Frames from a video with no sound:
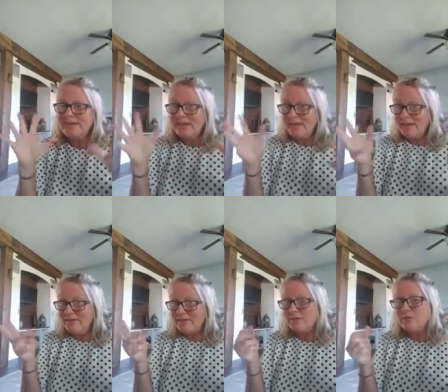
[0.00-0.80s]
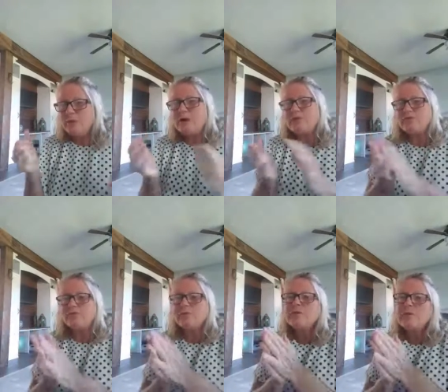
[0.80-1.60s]
hands, that's right,
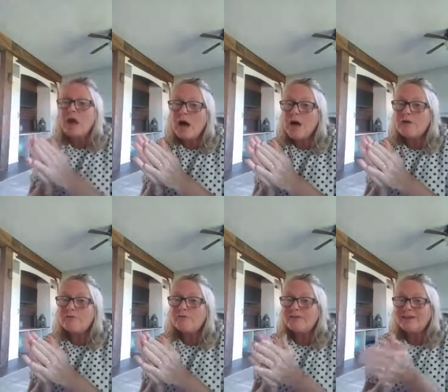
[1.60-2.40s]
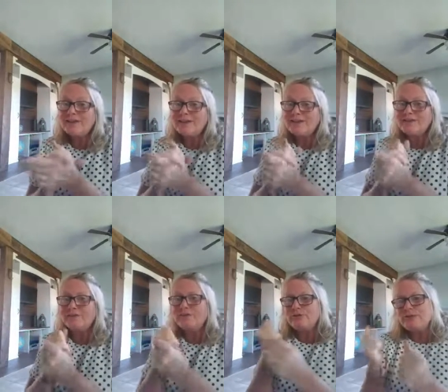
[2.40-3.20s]
to love,
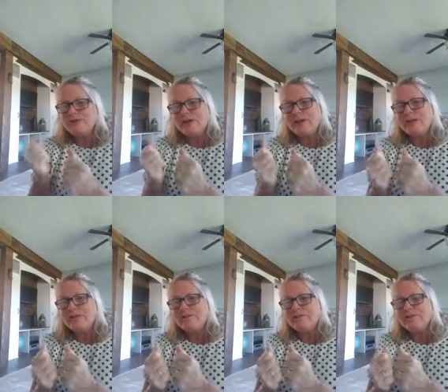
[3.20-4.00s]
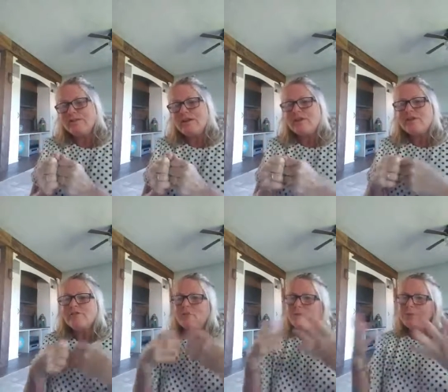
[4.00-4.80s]
to do things
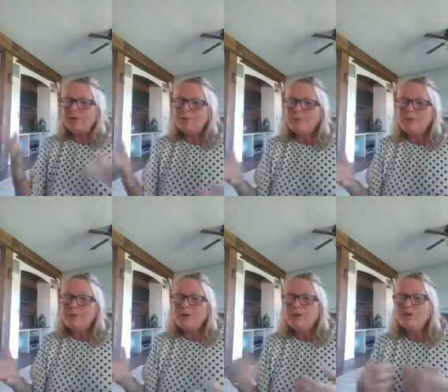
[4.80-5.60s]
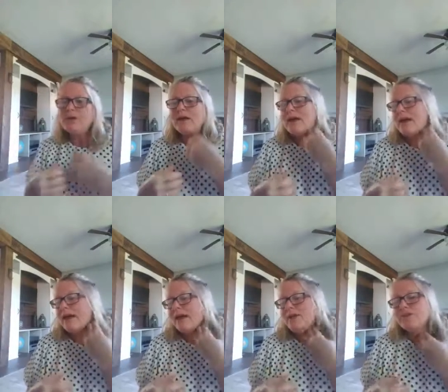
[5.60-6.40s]
for people
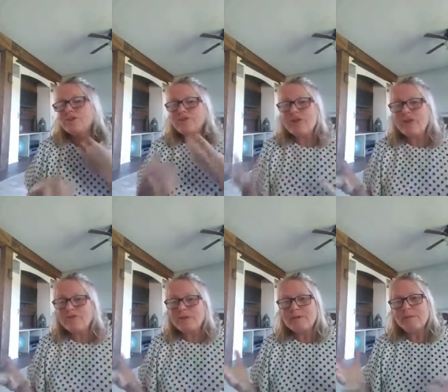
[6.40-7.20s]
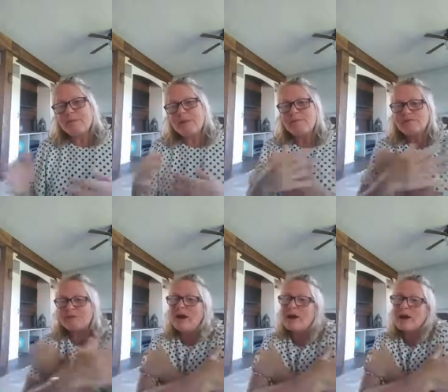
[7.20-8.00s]
and to love people, maybe to
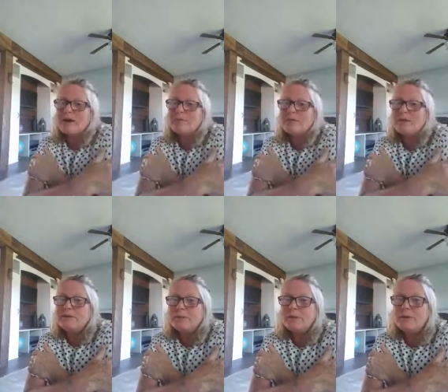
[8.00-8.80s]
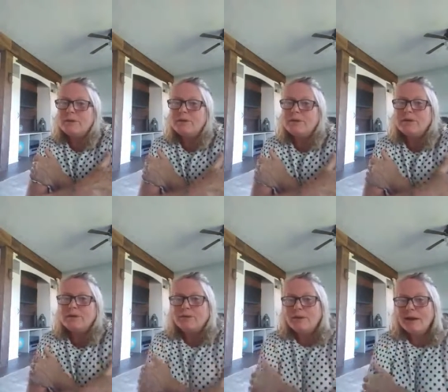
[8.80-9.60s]
hug people
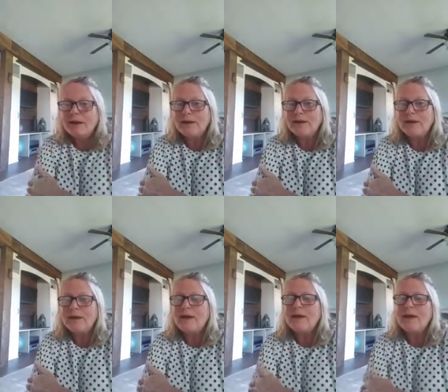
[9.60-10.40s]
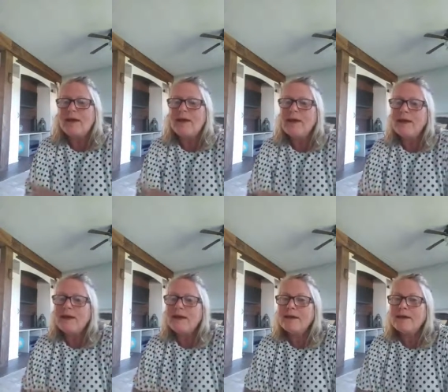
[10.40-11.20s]
Right.
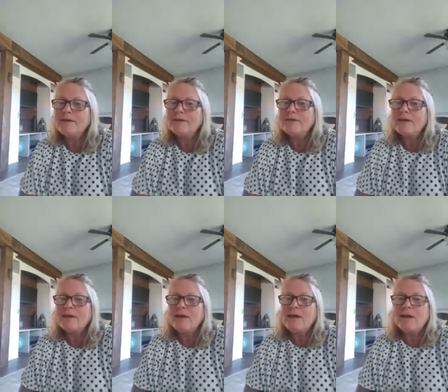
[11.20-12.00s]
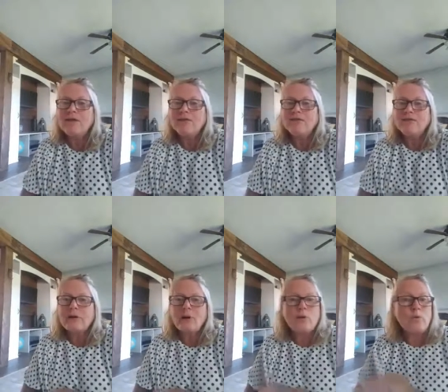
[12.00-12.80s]
And
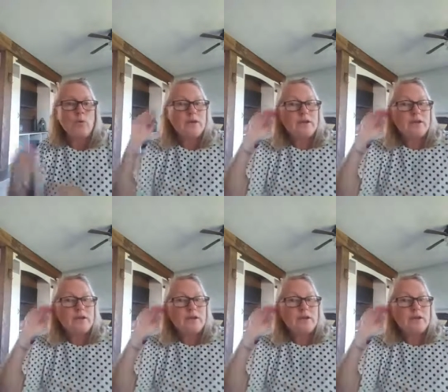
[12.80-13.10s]
also,